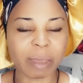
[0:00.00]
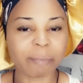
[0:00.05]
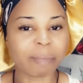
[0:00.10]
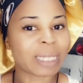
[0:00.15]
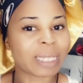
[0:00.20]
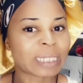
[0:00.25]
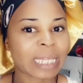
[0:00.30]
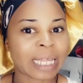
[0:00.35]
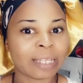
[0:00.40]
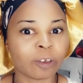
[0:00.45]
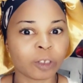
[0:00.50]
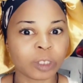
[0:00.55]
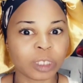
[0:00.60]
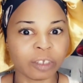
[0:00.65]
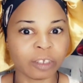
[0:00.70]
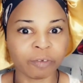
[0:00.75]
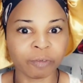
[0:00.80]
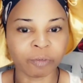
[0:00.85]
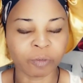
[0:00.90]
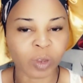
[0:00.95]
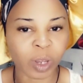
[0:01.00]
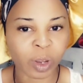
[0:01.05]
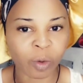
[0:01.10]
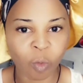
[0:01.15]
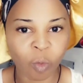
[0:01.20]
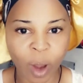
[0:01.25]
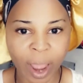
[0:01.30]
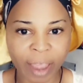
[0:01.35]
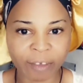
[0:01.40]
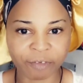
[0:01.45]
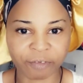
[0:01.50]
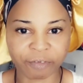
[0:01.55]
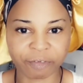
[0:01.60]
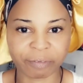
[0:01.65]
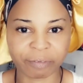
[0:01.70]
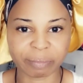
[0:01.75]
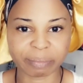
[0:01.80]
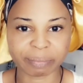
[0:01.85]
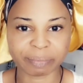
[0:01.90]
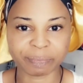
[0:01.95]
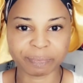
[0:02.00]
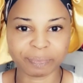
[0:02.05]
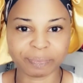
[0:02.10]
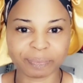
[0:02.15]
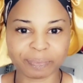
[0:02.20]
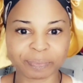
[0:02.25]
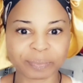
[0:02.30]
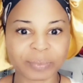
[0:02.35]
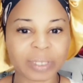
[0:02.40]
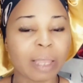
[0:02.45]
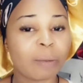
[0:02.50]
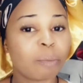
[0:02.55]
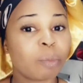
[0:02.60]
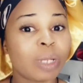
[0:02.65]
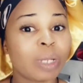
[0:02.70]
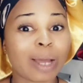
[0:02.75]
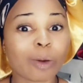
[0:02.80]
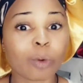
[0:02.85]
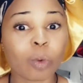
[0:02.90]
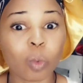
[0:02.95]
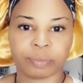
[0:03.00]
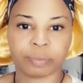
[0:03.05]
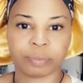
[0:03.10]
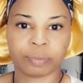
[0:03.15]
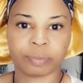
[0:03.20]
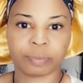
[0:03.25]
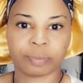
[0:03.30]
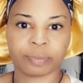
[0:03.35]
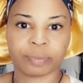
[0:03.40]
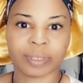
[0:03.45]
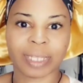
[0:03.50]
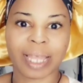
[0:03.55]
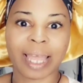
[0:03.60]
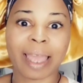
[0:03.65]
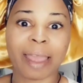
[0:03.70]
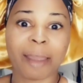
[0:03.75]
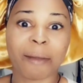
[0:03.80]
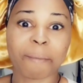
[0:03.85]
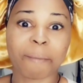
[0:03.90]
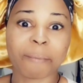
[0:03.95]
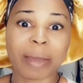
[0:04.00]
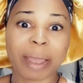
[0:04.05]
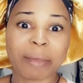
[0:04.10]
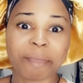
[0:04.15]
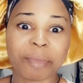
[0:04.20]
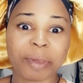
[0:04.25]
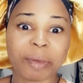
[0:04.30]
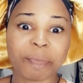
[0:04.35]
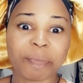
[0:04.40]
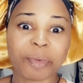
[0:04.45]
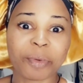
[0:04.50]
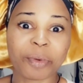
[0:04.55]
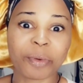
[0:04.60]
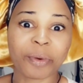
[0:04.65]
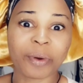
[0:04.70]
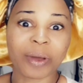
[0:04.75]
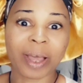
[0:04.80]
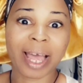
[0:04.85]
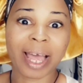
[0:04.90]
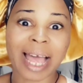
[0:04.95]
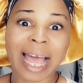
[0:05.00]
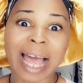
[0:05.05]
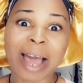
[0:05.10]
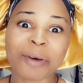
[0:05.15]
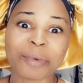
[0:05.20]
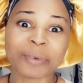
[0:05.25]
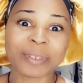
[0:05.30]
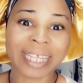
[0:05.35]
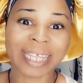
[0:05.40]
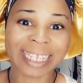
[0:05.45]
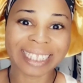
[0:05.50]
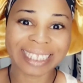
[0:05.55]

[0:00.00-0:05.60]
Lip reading: Then anytime we call her, madam, come and stay in the hospital with your husband. She won't come.